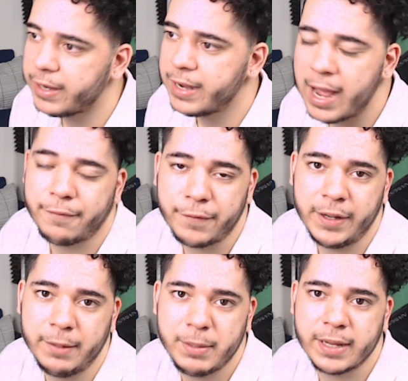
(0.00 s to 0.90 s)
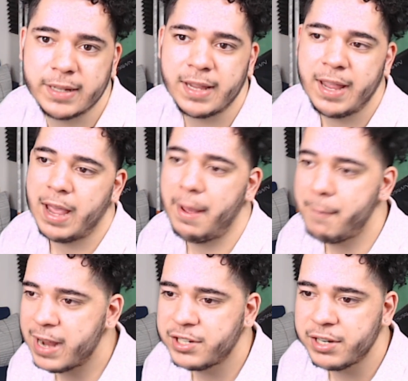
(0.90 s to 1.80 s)
not fun. Because
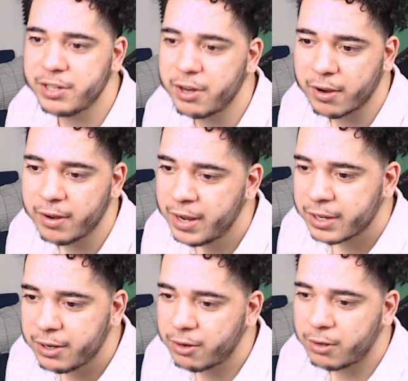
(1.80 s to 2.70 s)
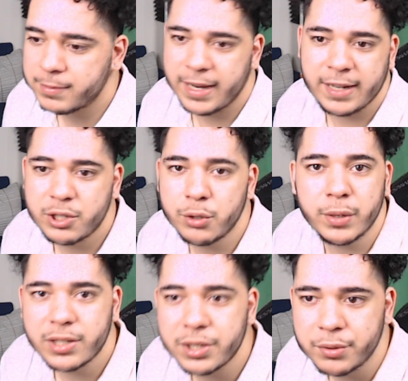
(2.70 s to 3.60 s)
imagine you're, you know what I'm saying, two
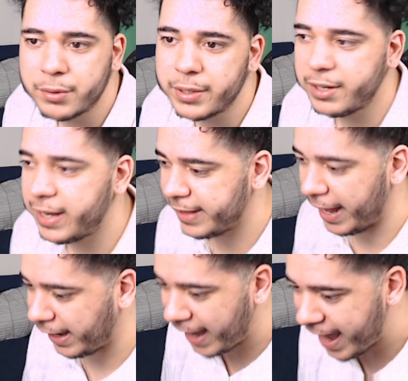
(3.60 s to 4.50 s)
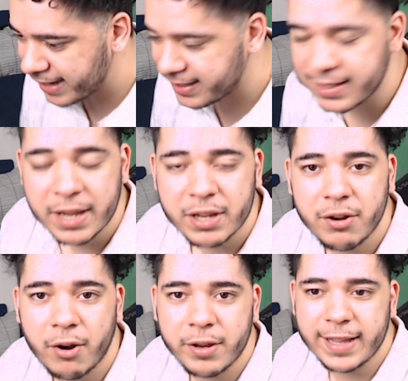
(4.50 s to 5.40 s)
and two, and you get that last,
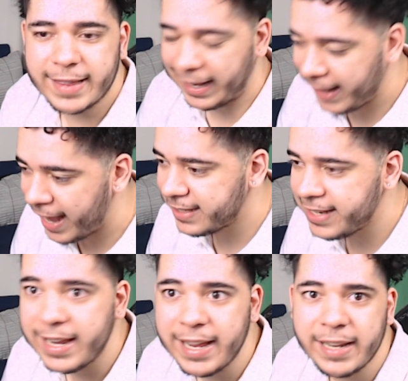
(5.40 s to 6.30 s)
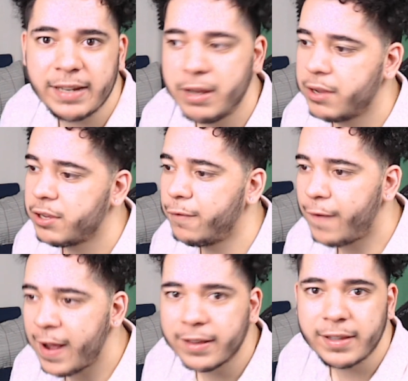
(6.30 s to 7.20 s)
you know, you get that last hit in, and you
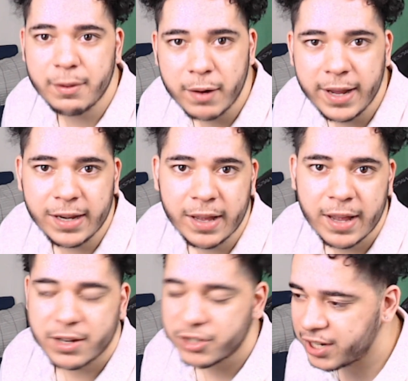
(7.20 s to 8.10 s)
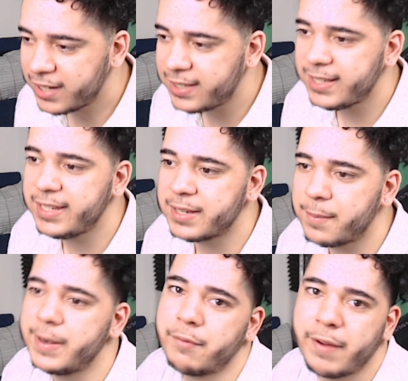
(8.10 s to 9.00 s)
finally win, just to see
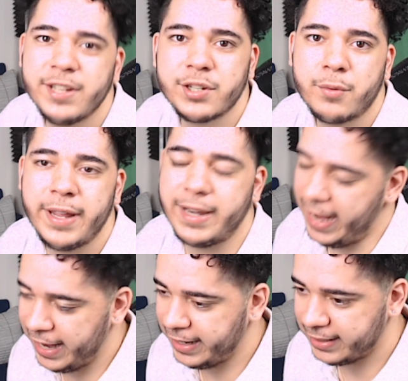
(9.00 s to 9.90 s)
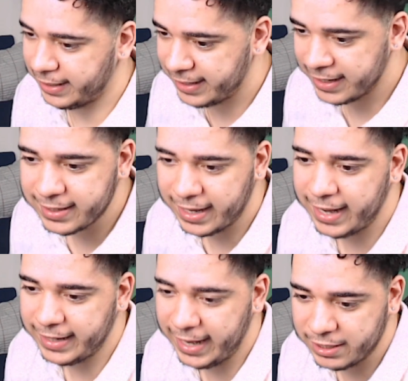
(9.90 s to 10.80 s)
somebody rage quit, and it's a
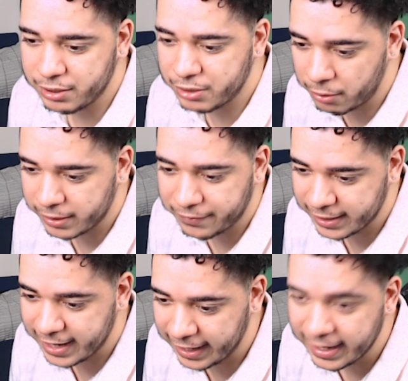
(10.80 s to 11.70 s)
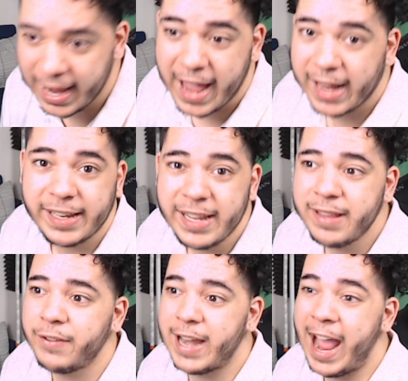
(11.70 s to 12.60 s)
disconnect, and you don't even get it. And
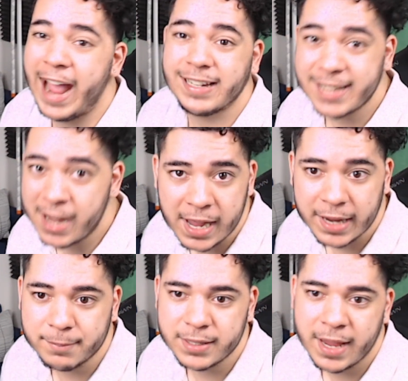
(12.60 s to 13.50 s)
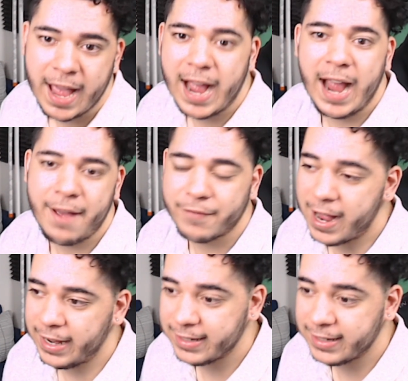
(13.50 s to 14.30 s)
even at times, I have gotten